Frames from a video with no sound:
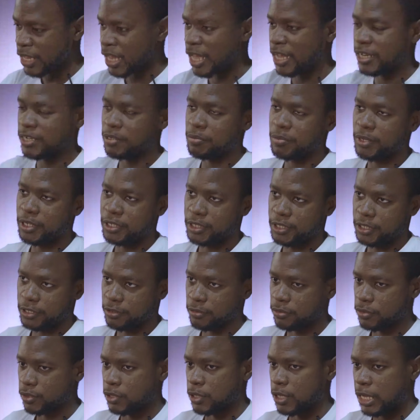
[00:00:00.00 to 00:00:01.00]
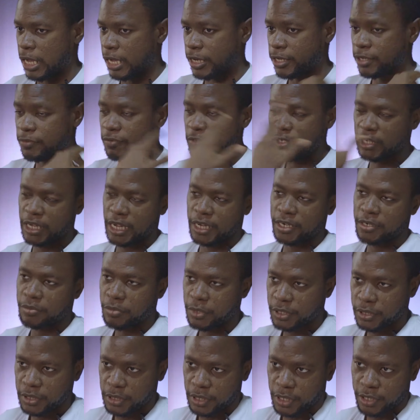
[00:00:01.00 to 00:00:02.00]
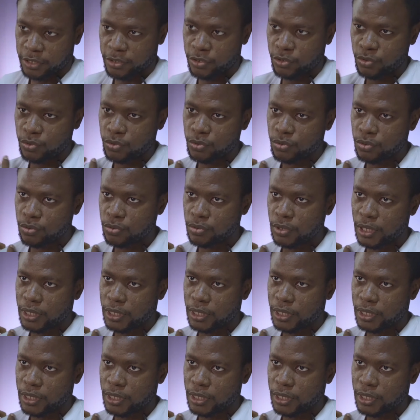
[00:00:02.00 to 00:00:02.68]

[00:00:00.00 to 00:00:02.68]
animating, and even the animating I do